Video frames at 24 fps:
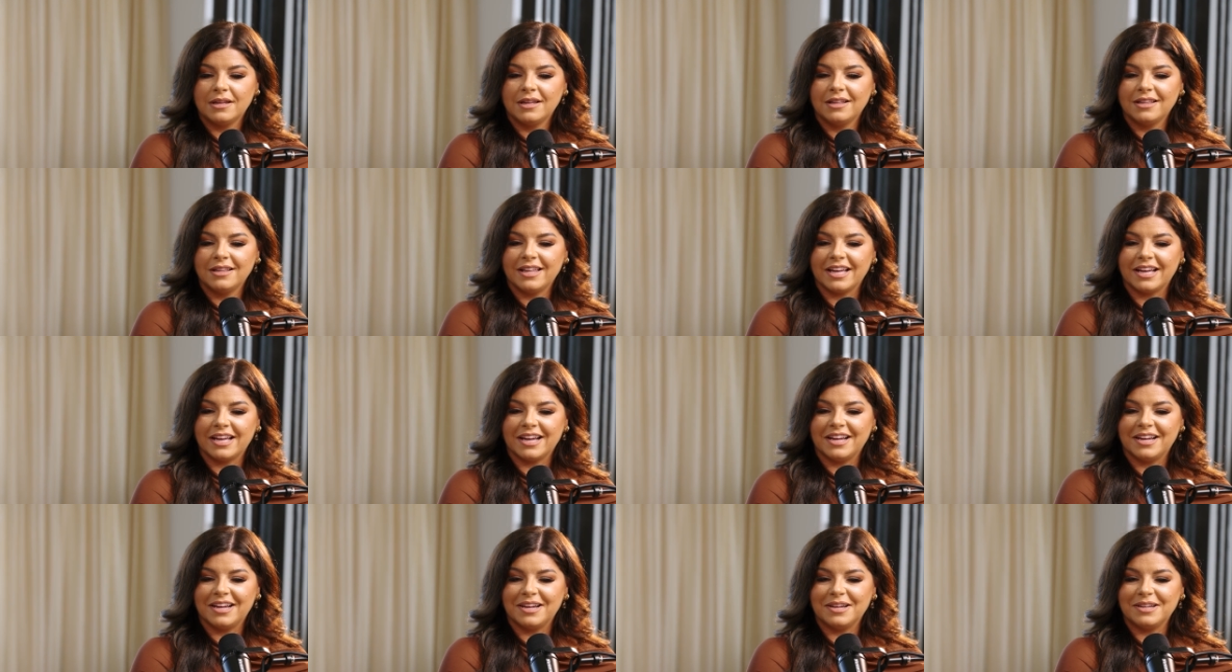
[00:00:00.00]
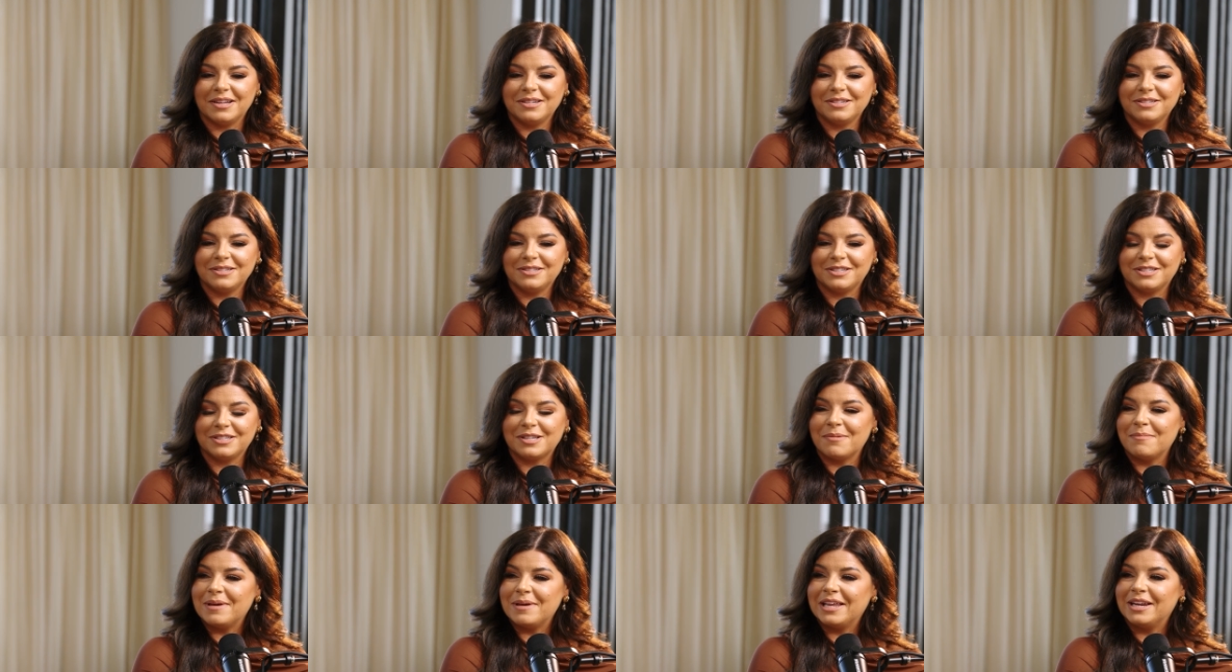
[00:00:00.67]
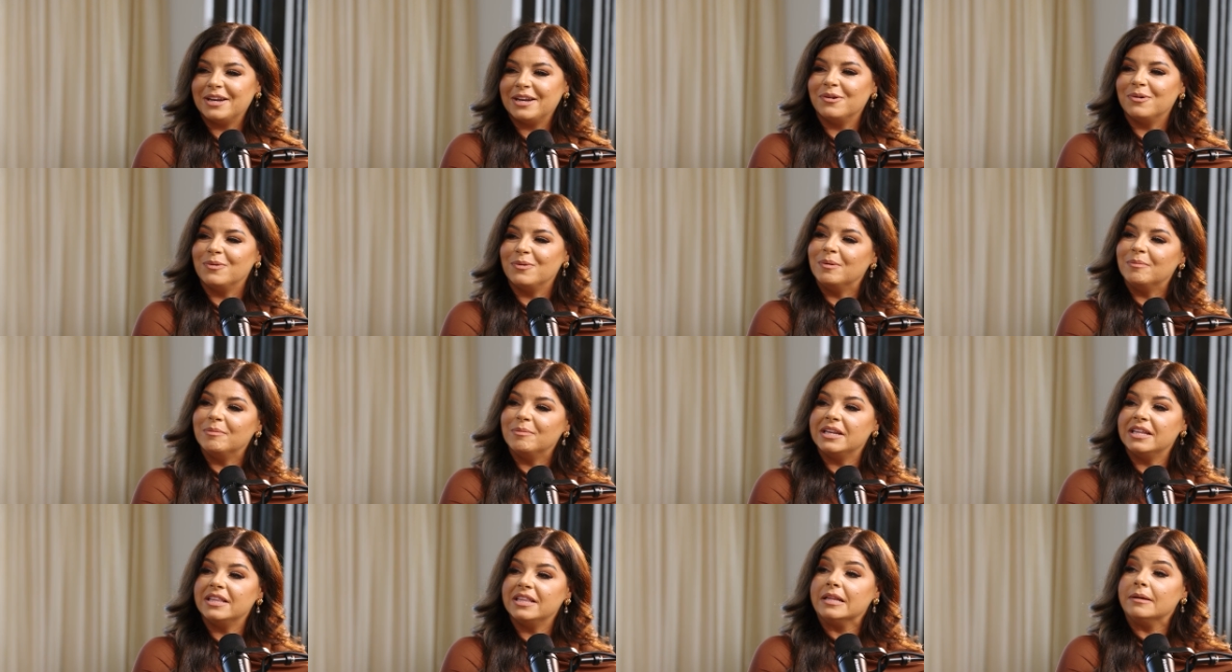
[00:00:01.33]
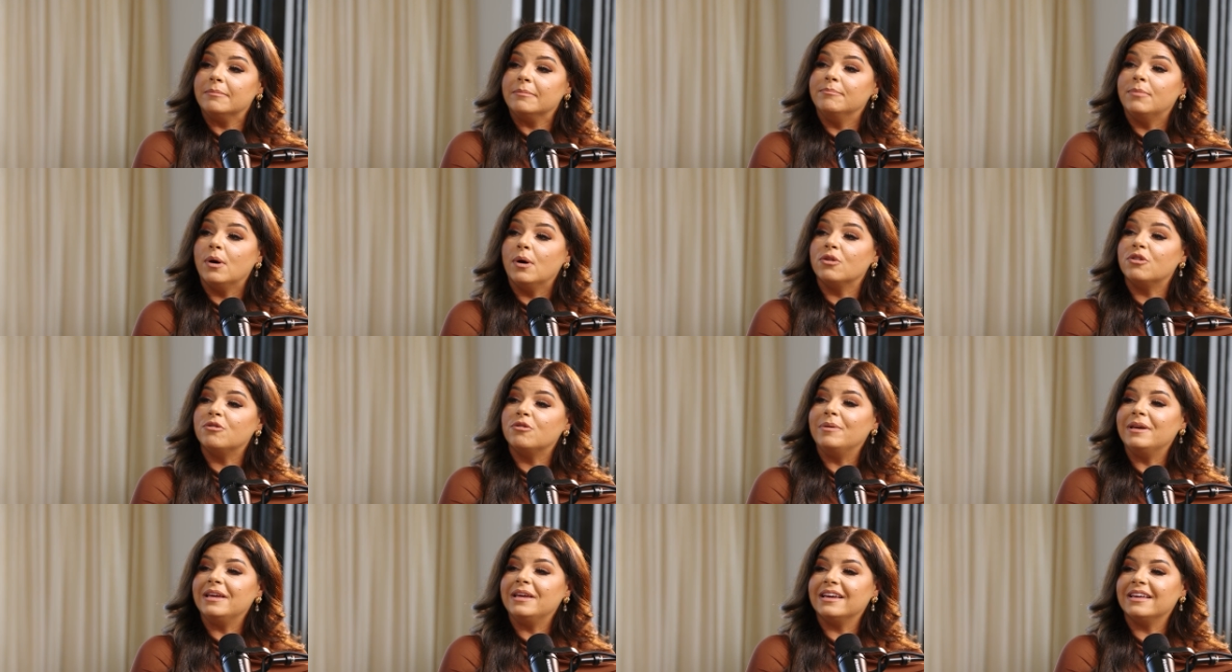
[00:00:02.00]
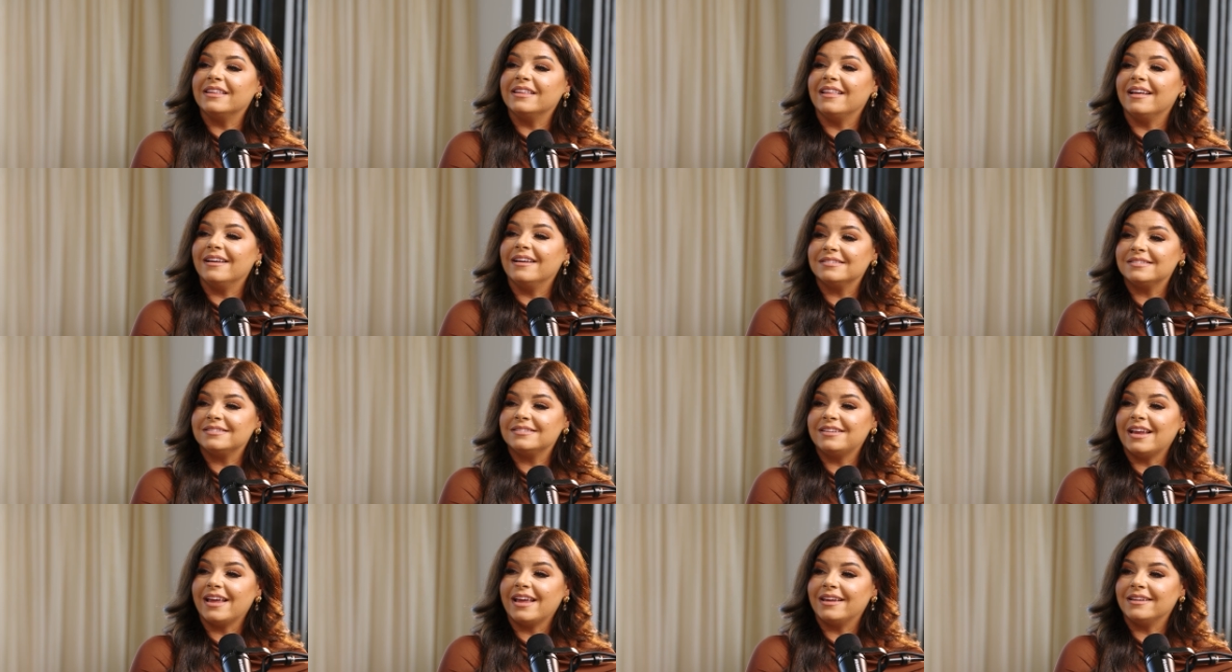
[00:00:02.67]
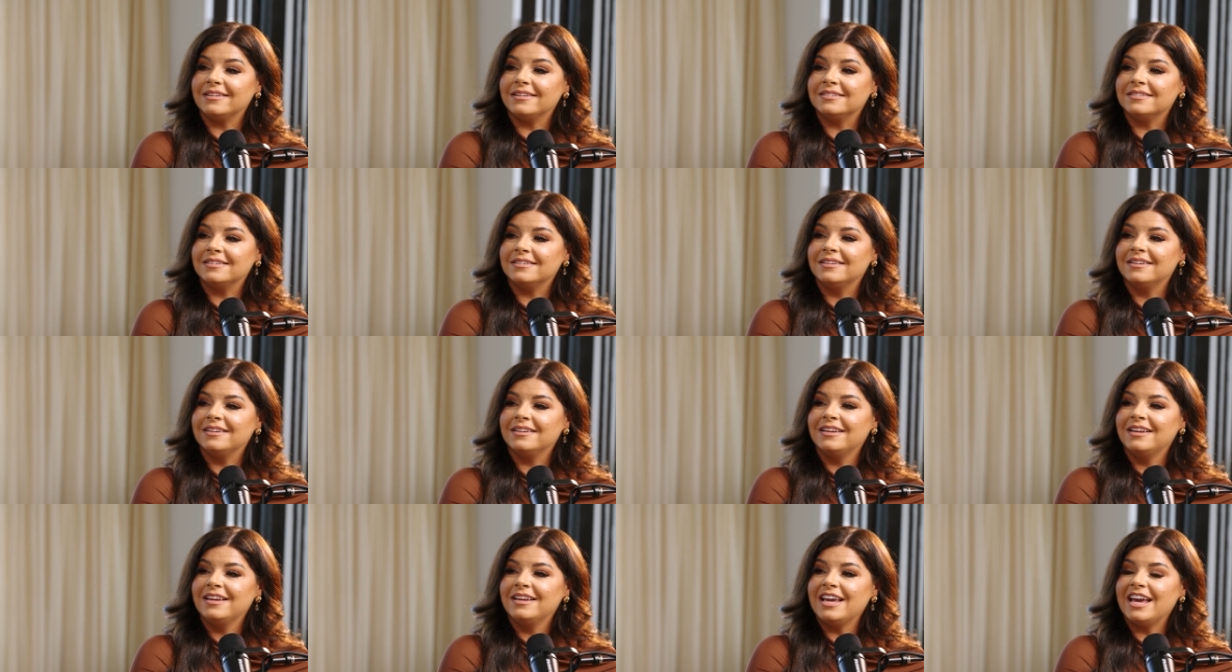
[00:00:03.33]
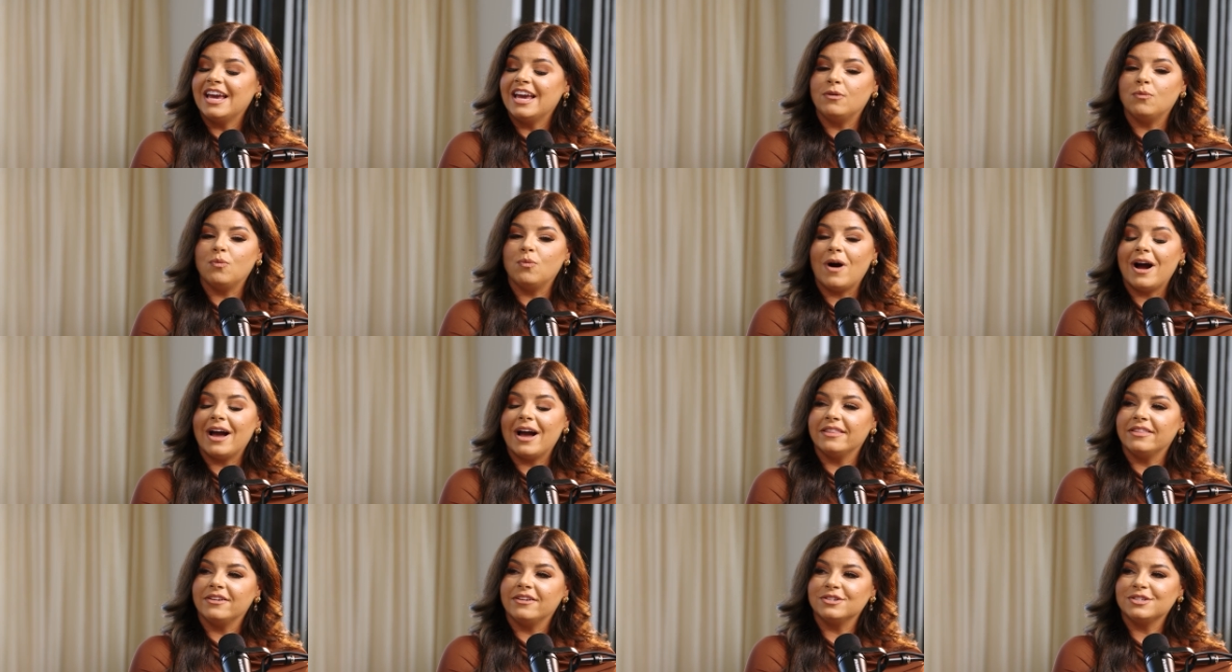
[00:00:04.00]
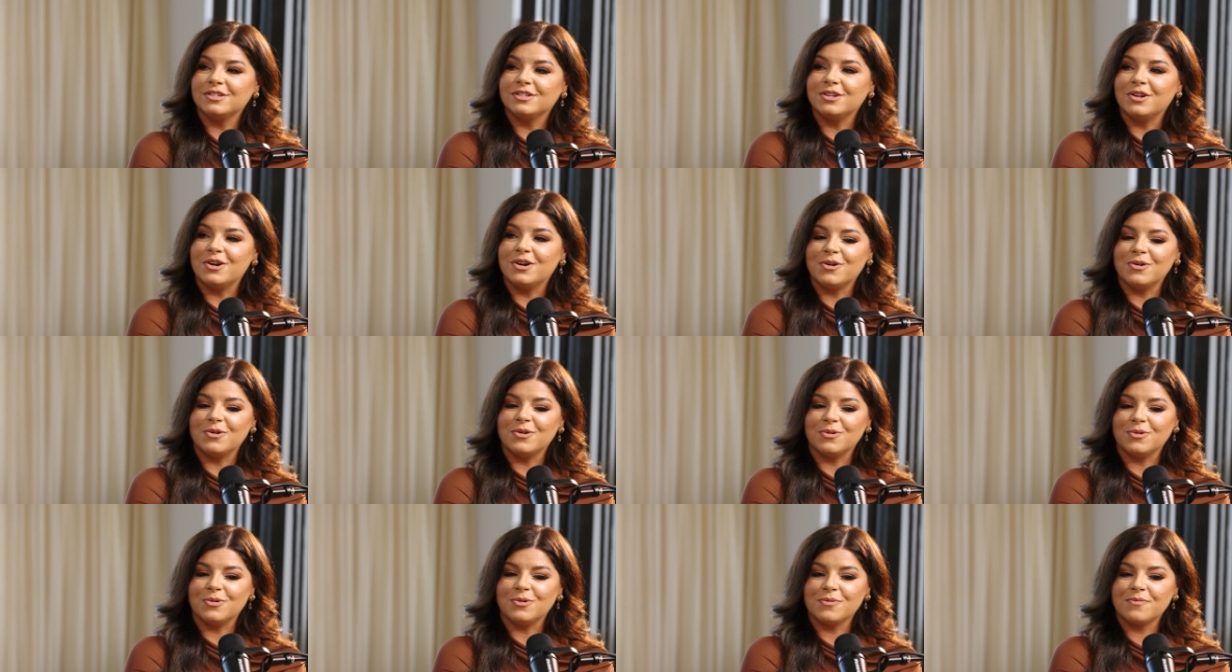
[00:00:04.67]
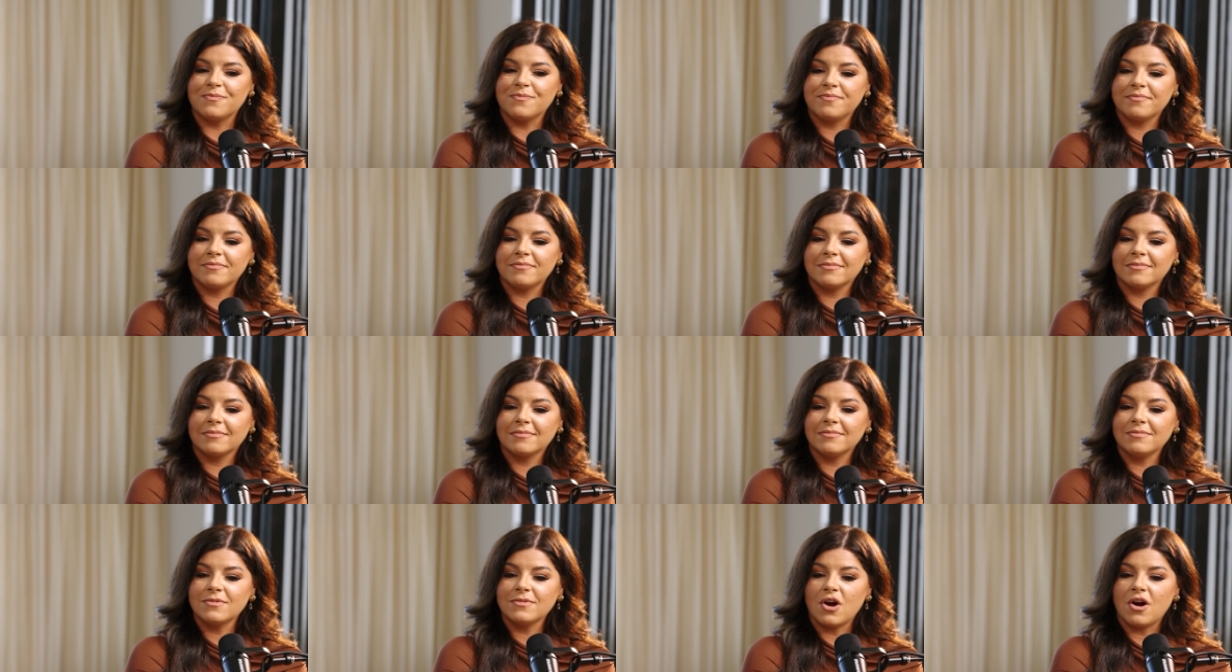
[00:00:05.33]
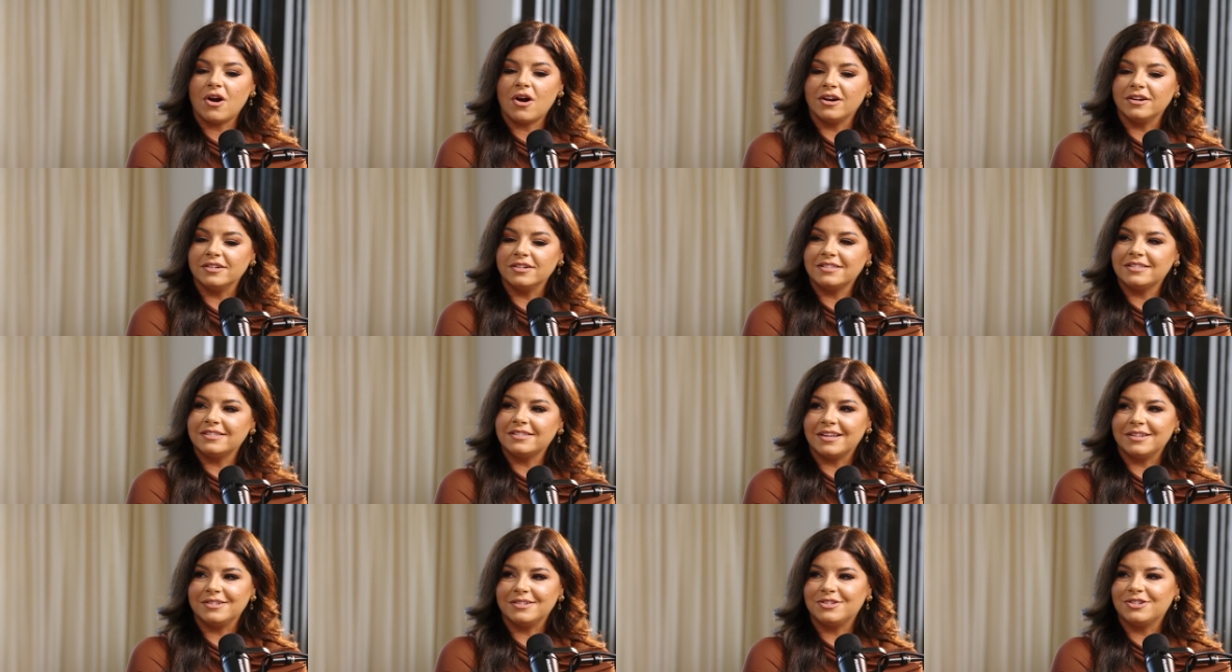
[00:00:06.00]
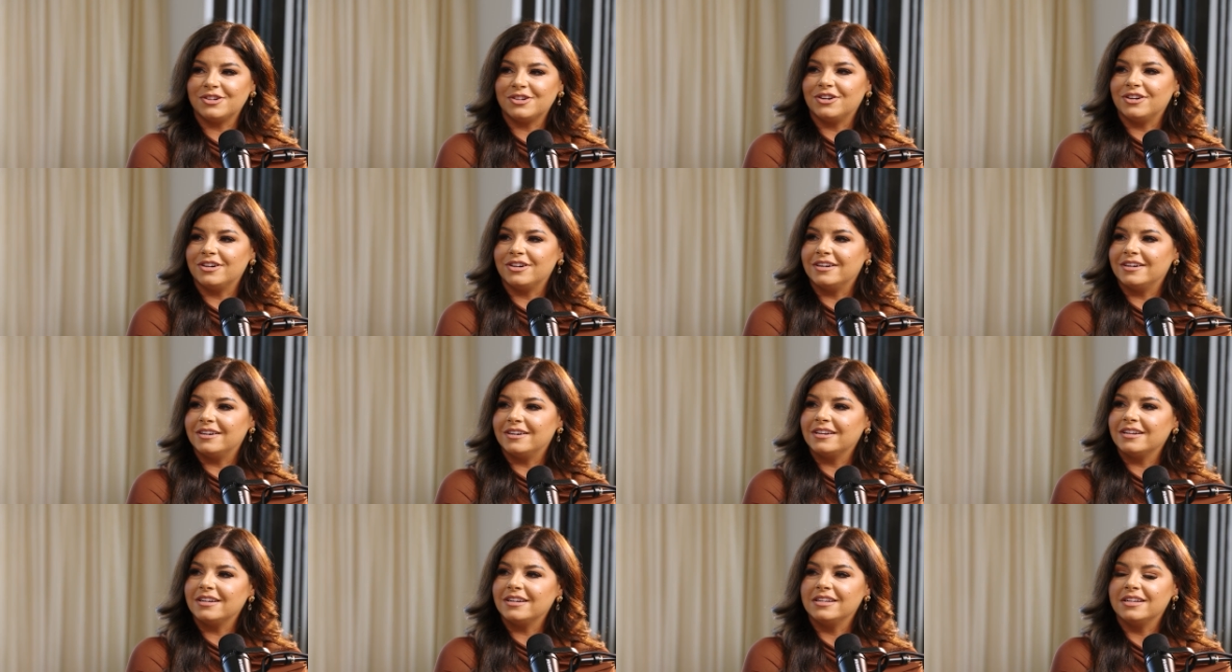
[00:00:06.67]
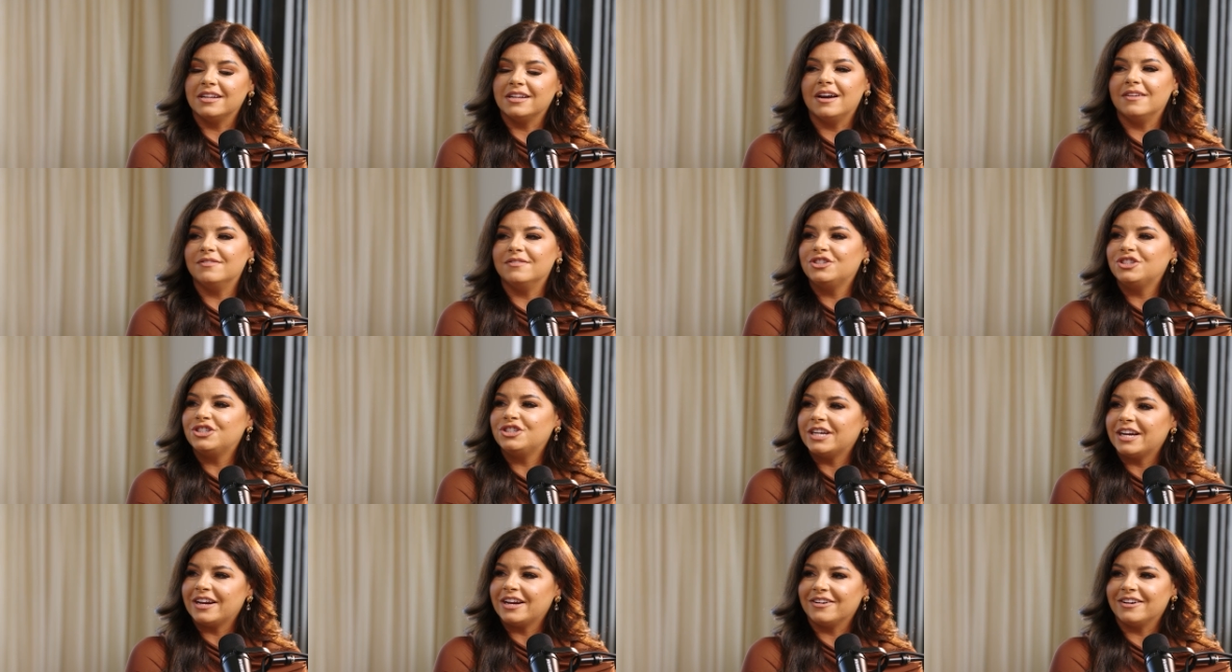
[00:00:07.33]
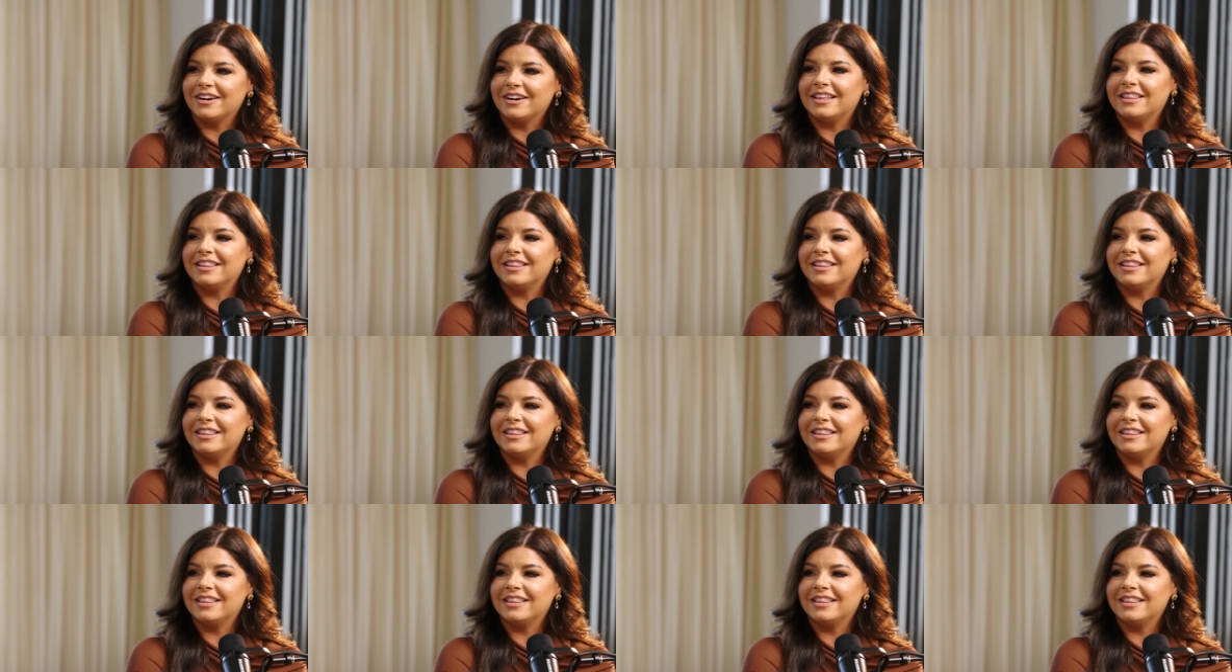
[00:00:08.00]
Like just a man and a woman and them both being in that state and why there's no heart-centered love sharing.